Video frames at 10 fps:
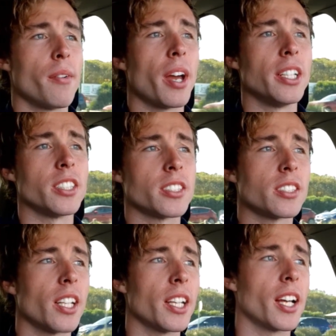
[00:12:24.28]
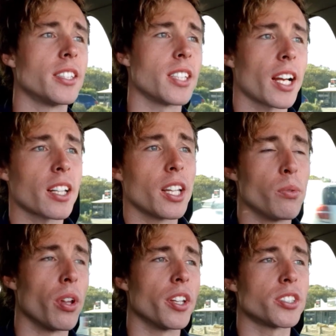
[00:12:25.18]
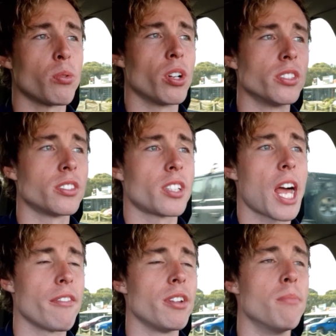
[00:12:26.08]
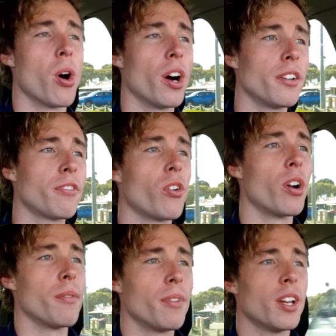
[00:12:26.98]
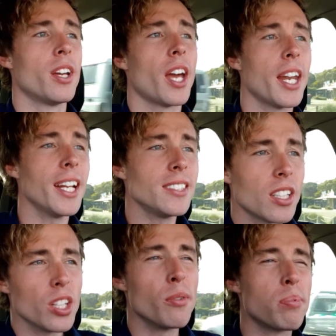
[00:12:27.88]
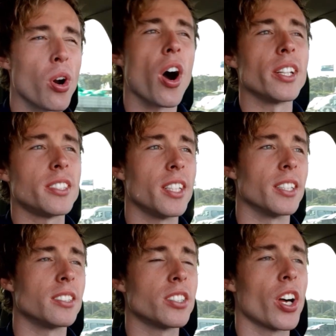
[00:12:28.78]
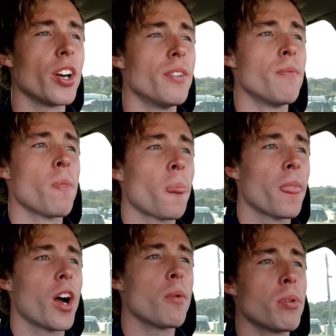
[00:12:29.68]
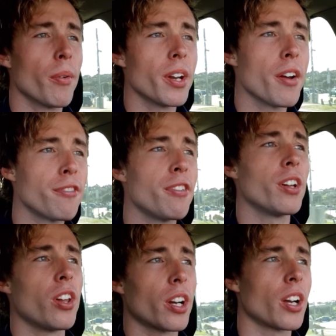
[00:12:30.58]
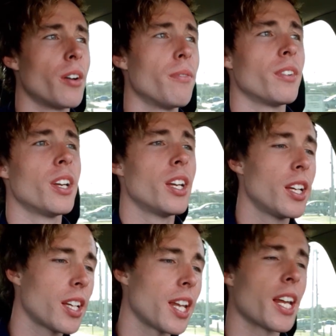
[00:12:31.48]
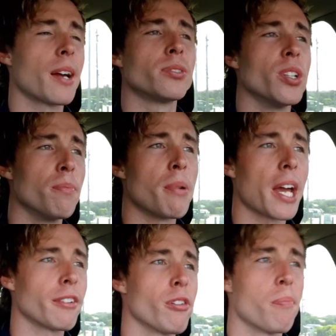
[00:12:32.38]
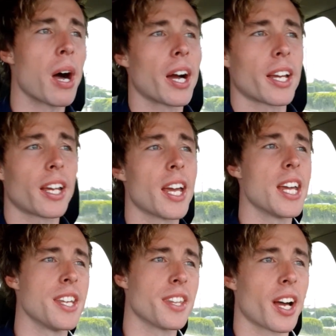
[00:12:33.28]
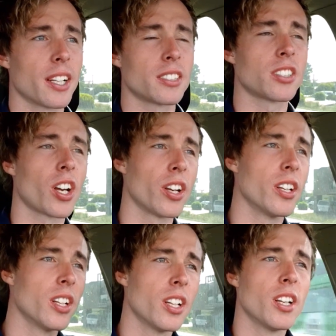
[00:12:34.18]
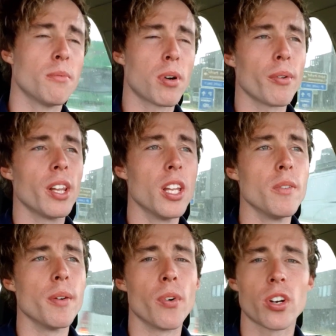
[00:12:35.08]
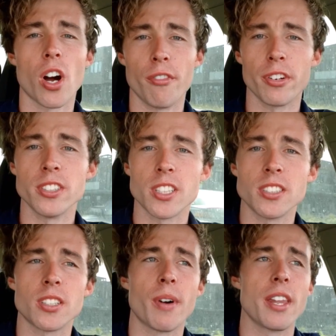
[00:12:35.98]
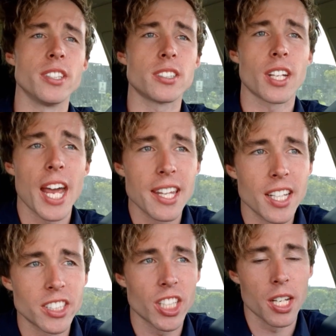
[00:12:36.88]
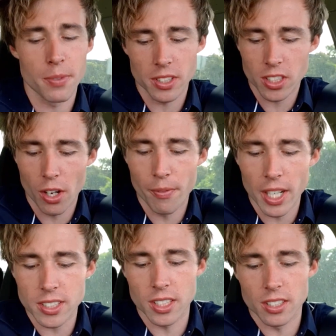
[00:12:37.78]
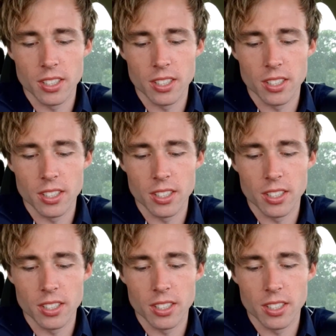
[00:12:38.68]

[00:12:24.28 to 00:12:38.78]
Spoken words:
and just see exactly what the Swans have in mind for him. And he's a little pricier, so I probably don't feel like I'm getting absolute bang for buck either. So probably a little bit more confidence in some others, and they're cheaper, so it makes it